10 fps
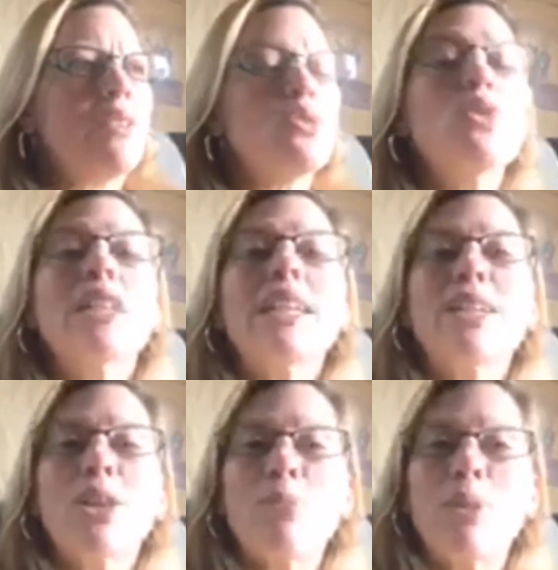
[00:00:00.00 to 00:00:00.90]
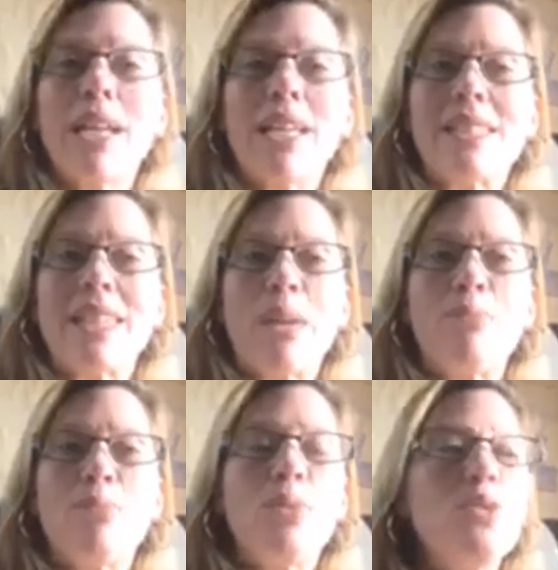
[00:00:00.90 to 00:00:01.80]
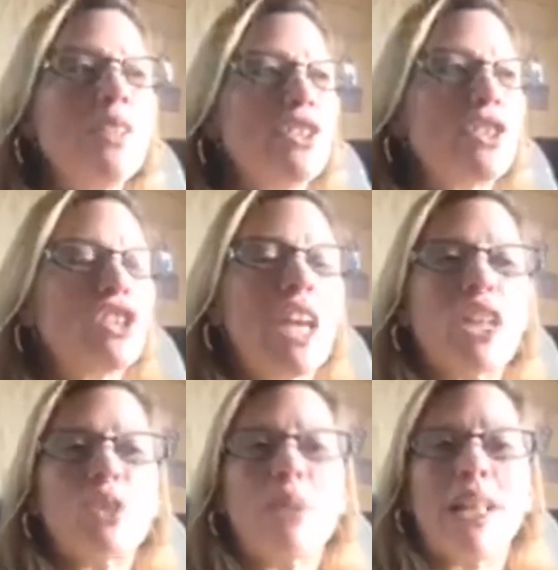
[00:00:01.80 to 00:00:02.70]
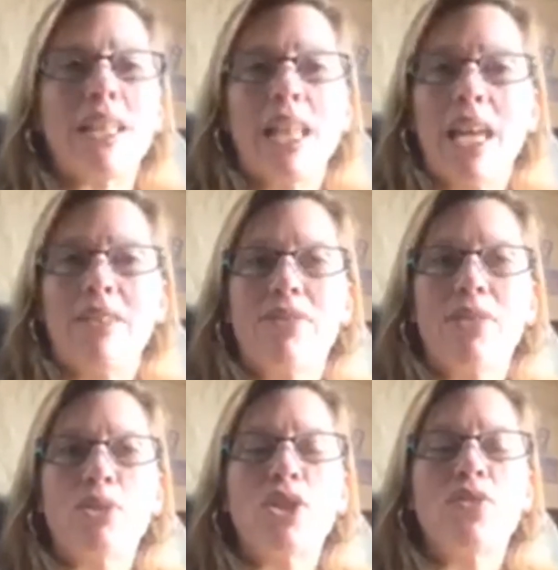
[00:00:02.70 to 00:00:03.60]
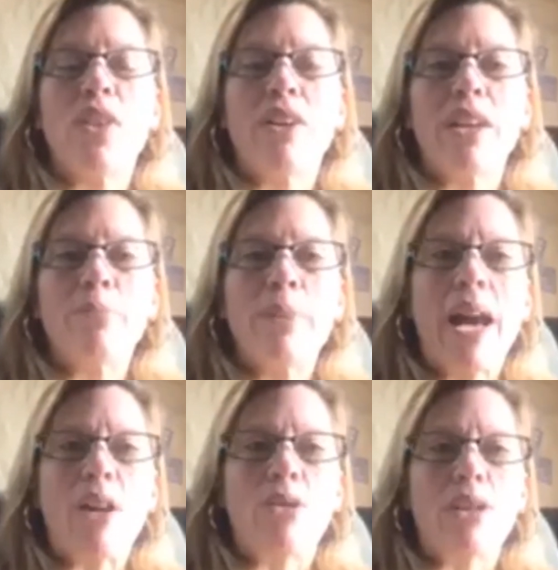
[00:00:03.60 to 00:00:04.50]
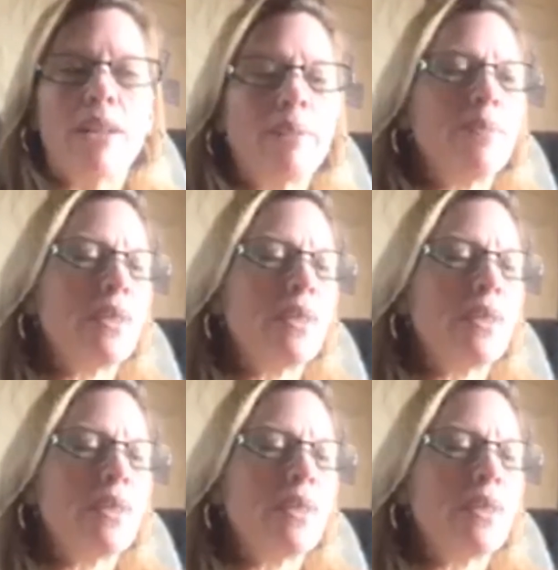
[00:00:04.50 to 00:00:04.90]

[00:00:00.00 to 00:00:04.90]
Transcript: was really in a low place, and that movie just changed my life. It was just very empowering.